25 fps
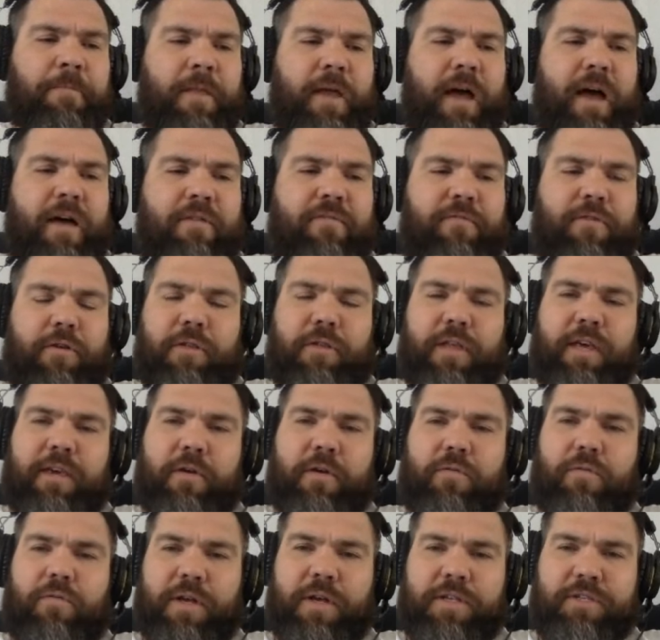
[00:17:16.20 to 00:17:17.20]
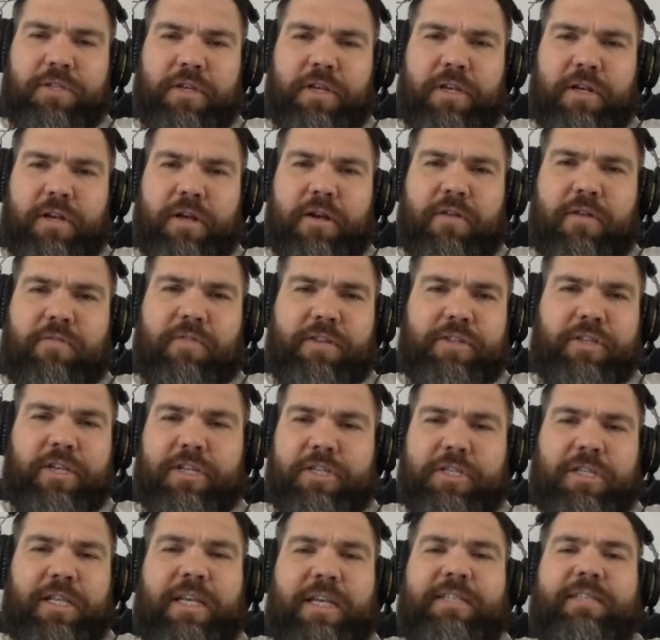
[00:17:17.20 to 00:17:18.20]
I feel like it wasn't enough. Like
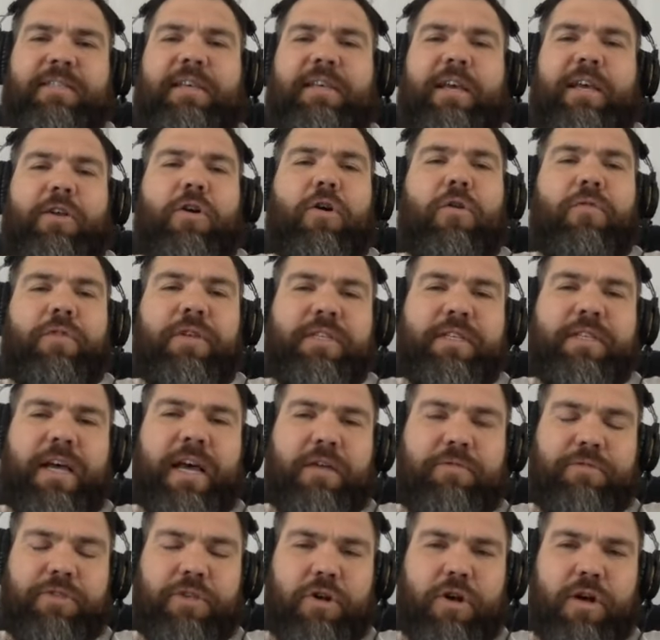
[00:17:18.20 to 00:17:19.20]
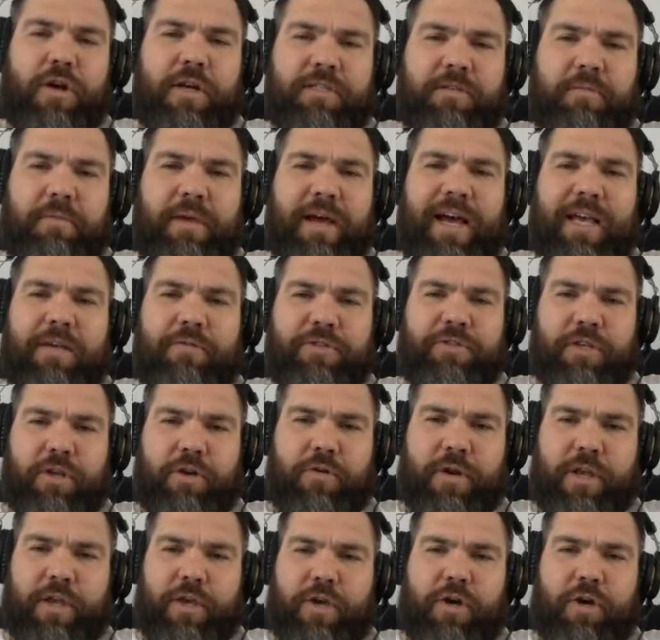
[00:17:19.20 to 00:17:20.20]
just like saying, "Oh, this guy was an awesome guy. He was a
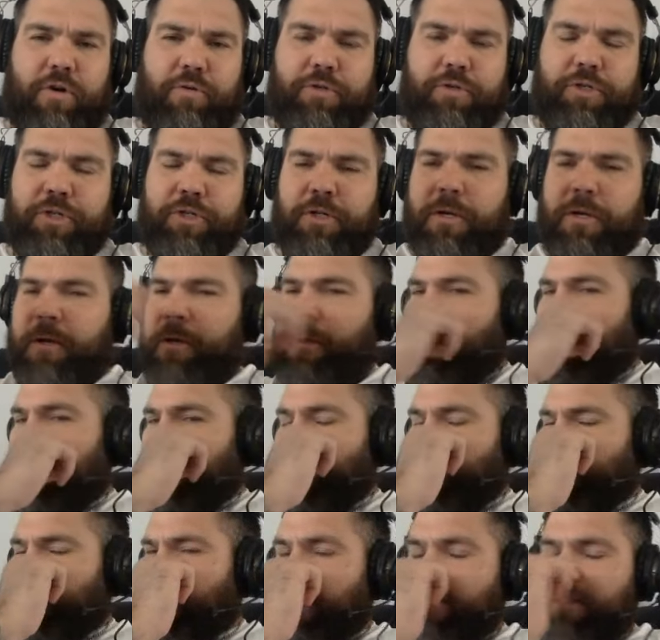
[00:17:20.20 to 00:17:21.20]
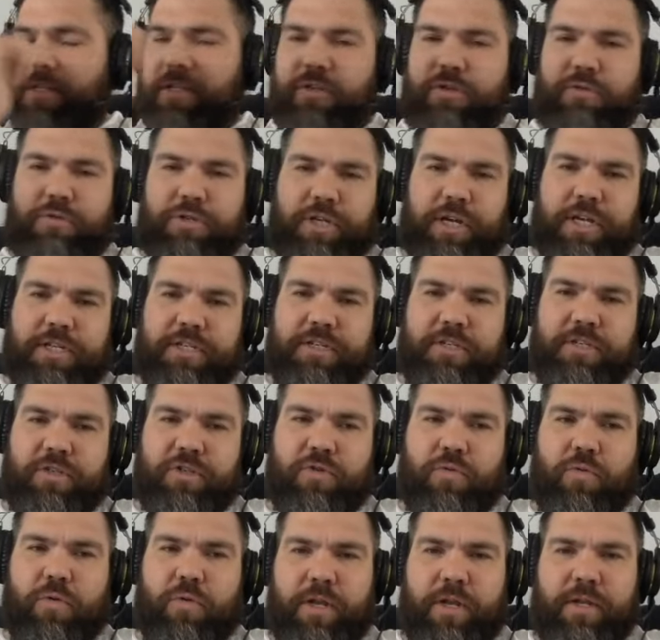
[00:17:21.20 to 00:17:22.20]
great coach," doesn't do justice
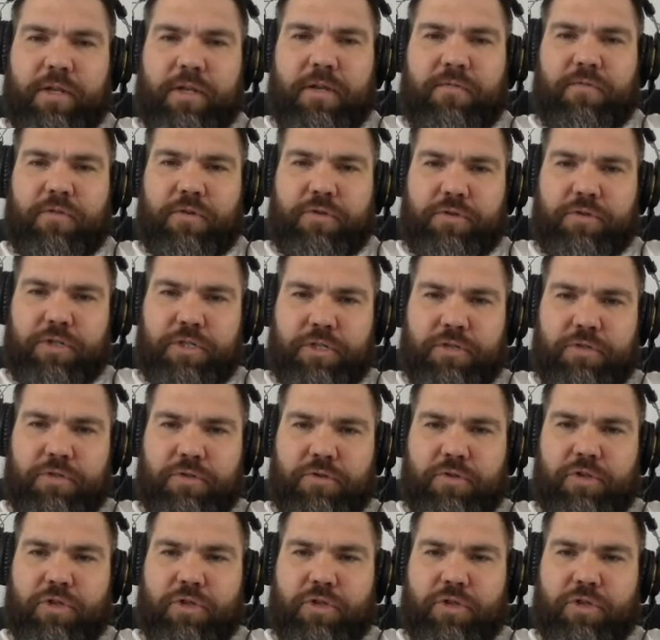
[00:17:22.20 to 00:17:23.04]
to what he did for jiu-jitsu.